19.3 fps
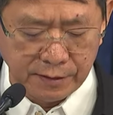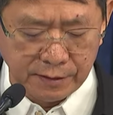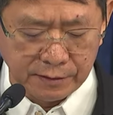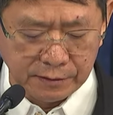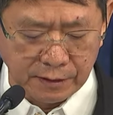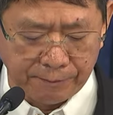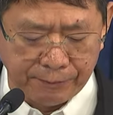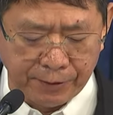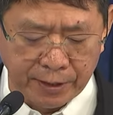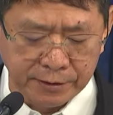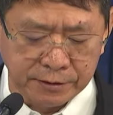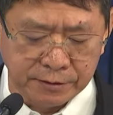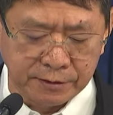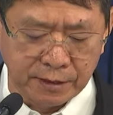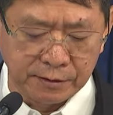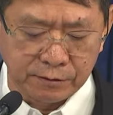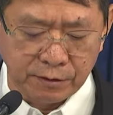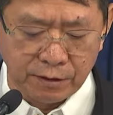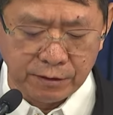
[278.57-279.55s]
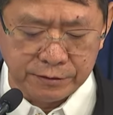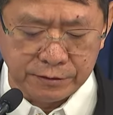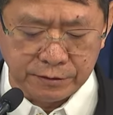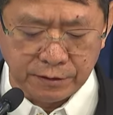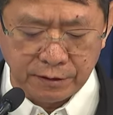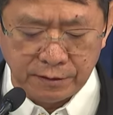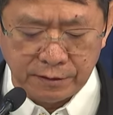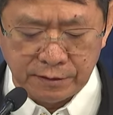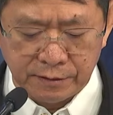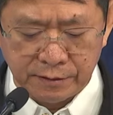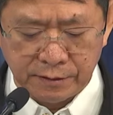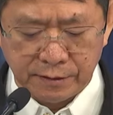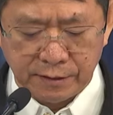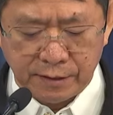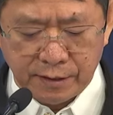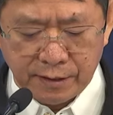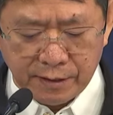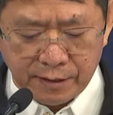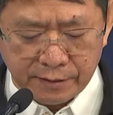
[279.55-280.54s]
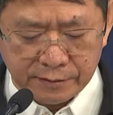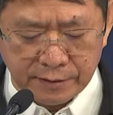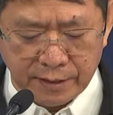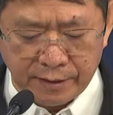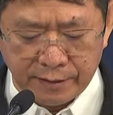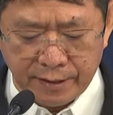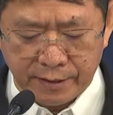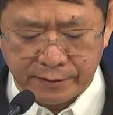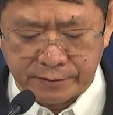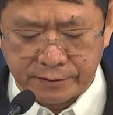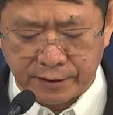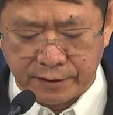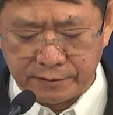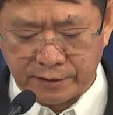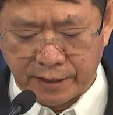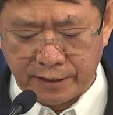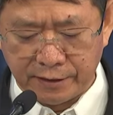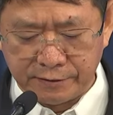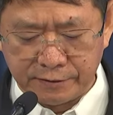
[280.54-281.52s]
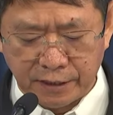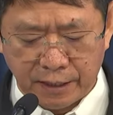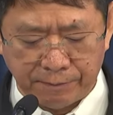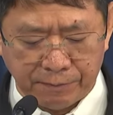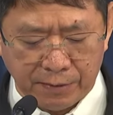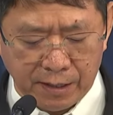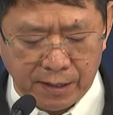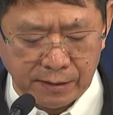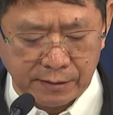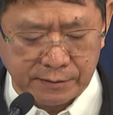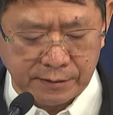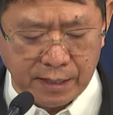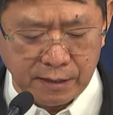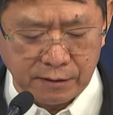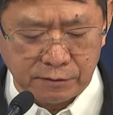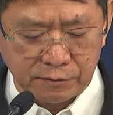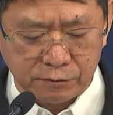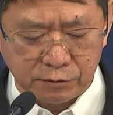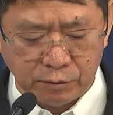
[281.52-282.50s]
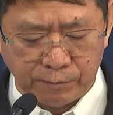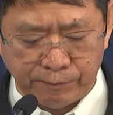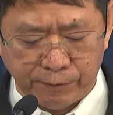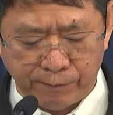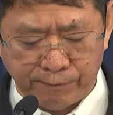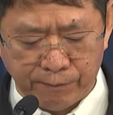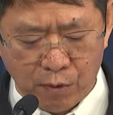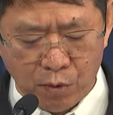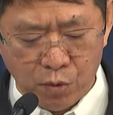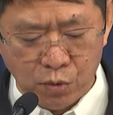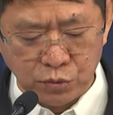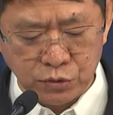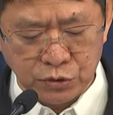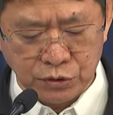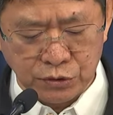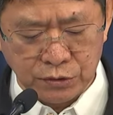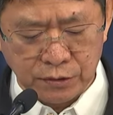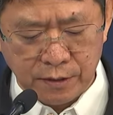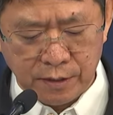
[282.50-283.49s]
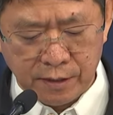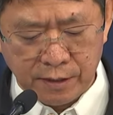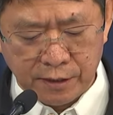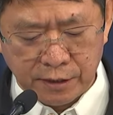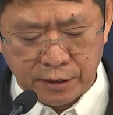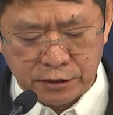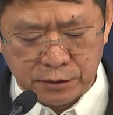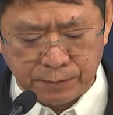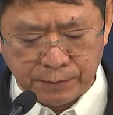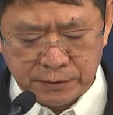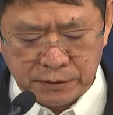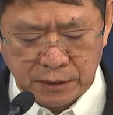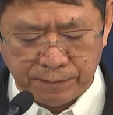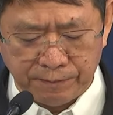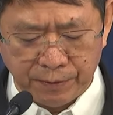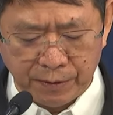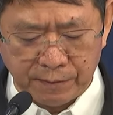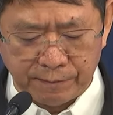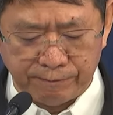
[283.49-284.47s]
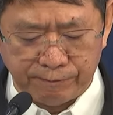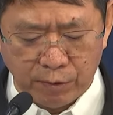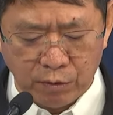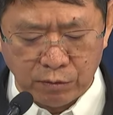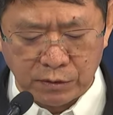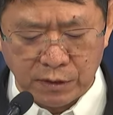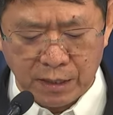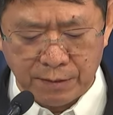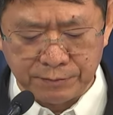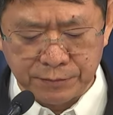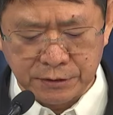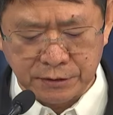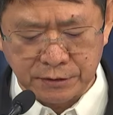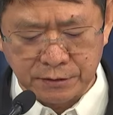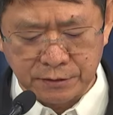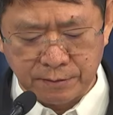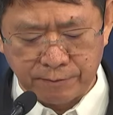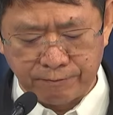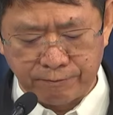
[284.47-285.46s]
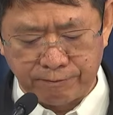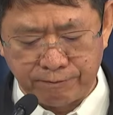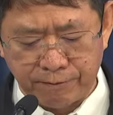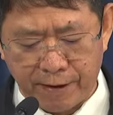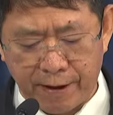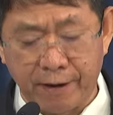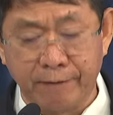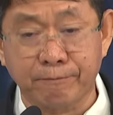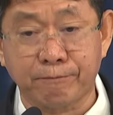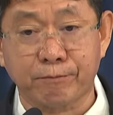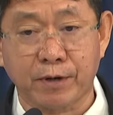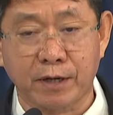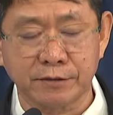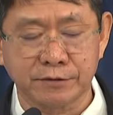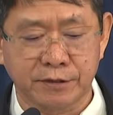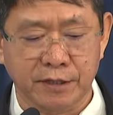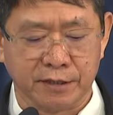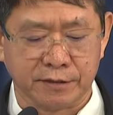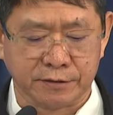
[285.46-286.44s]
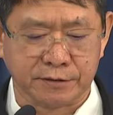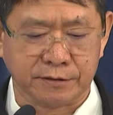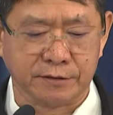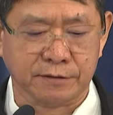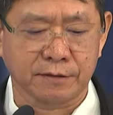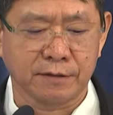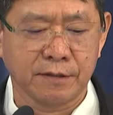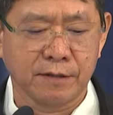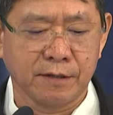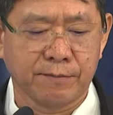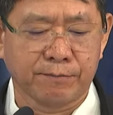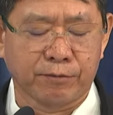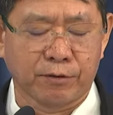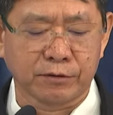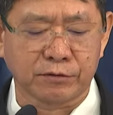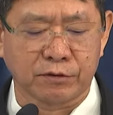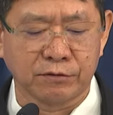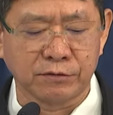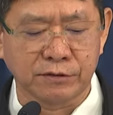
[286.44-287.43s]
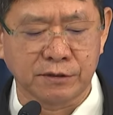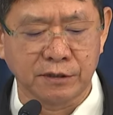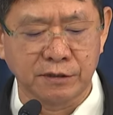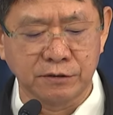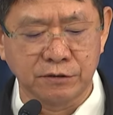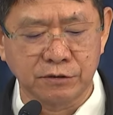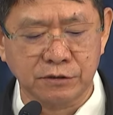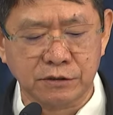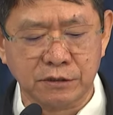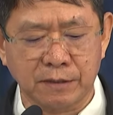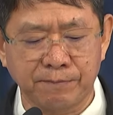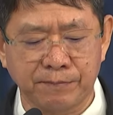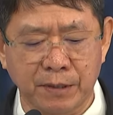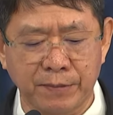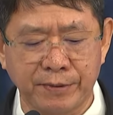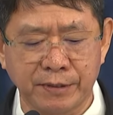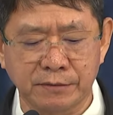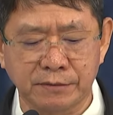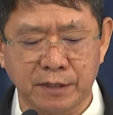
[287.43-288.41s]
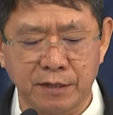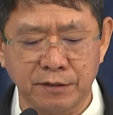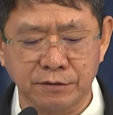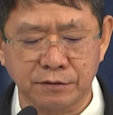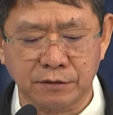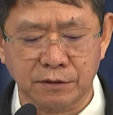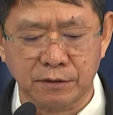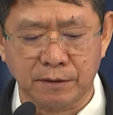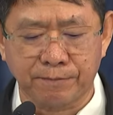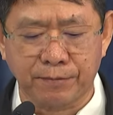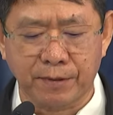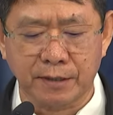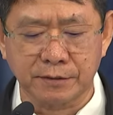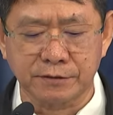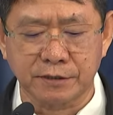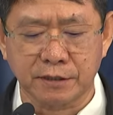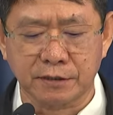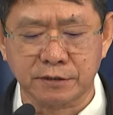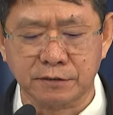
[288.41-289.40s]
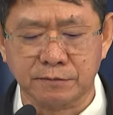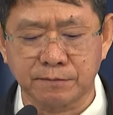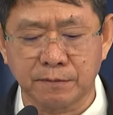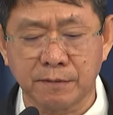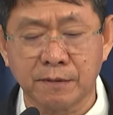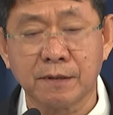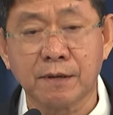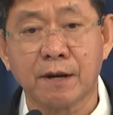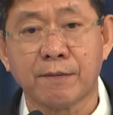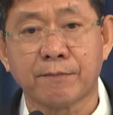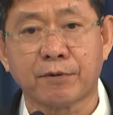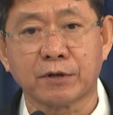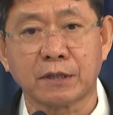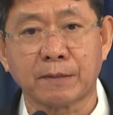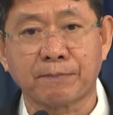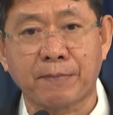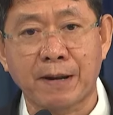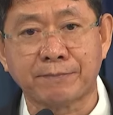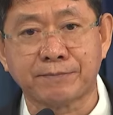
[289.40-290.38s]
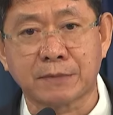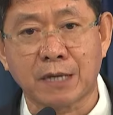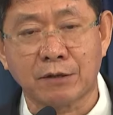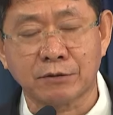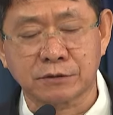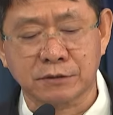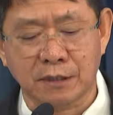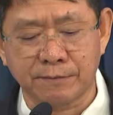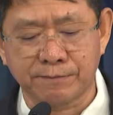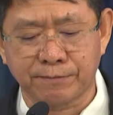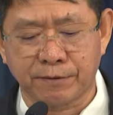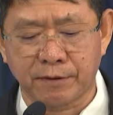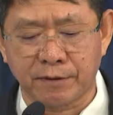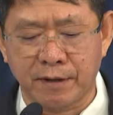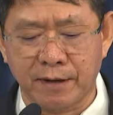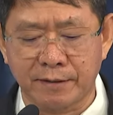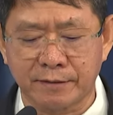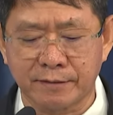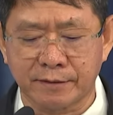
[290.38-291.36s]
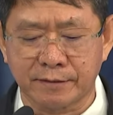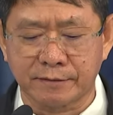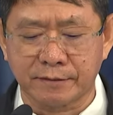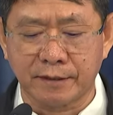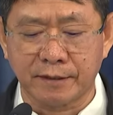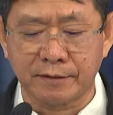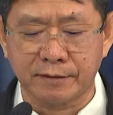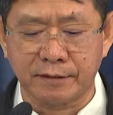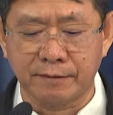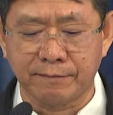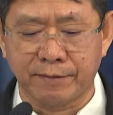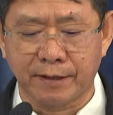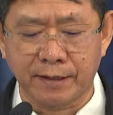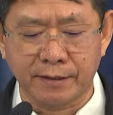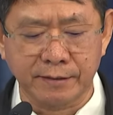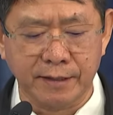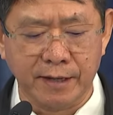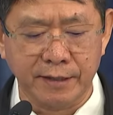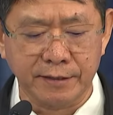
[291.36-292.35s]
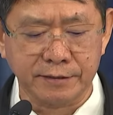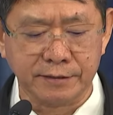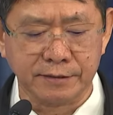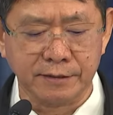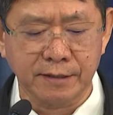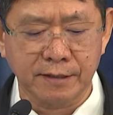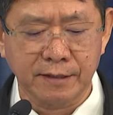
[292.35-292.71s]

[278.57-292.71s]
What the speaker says: The President also directed the NTF-ELCAC to propose specific programs and projects for continuous implementation of projects for the 5,430 barangays